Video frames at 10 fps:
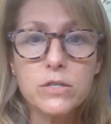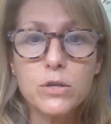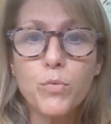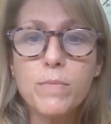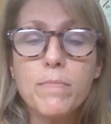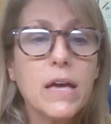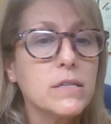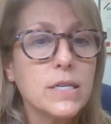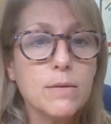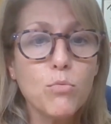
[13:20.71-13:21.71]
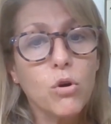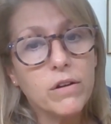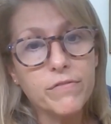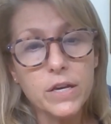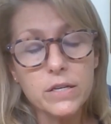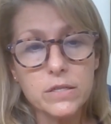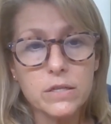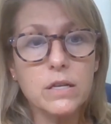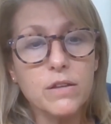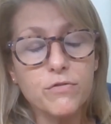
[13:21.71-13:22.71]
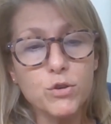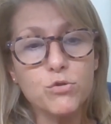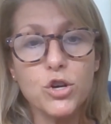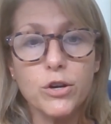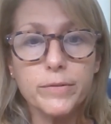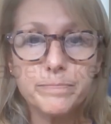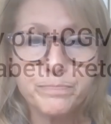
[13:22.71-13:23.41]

So we may see more of this in the future.